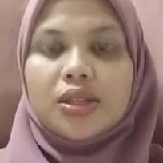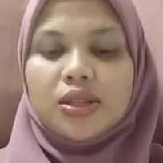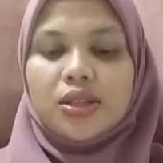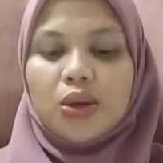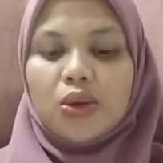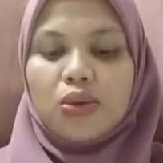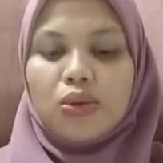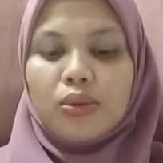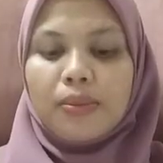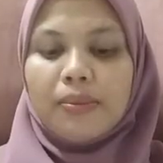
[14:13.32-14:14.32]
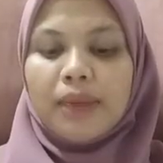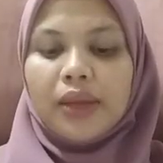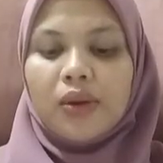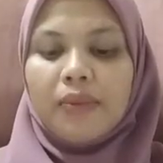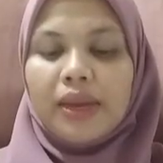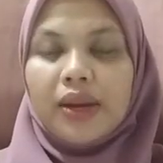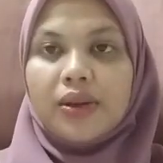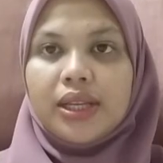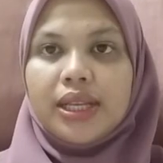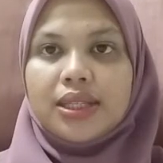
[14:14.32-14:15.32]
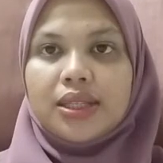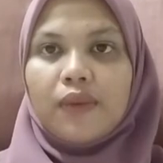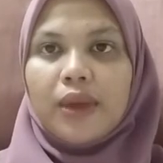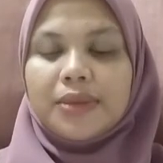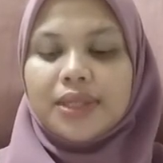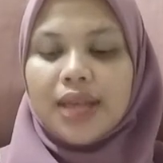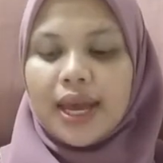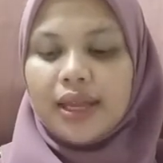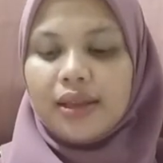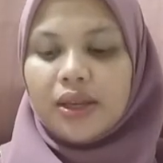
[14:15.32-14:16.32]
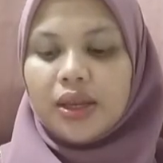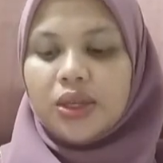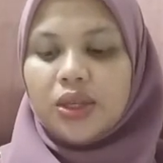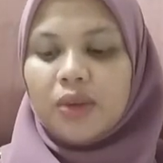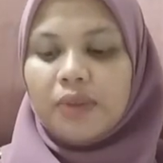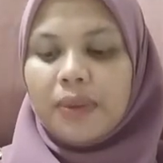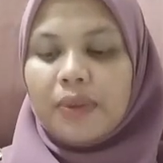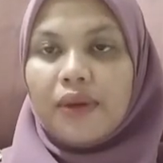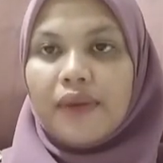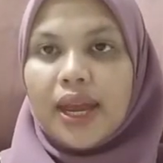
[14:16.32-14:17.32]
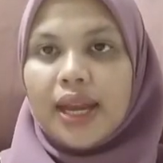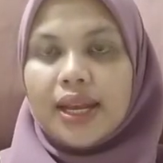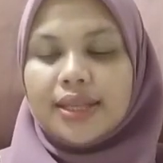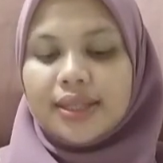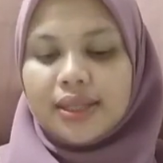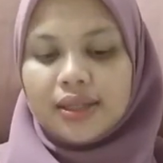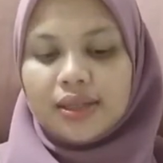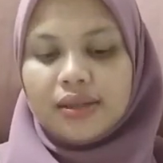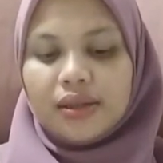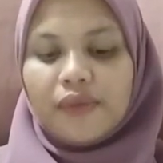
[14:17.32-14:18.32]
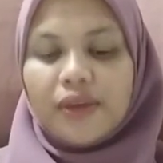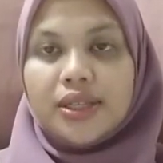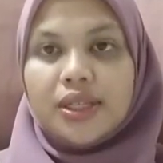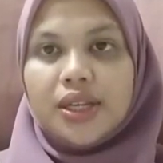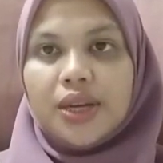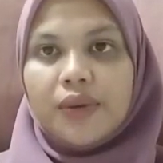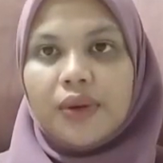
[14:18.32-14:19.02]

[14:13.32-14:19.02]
So my comment on this website, Shopee provide an external functional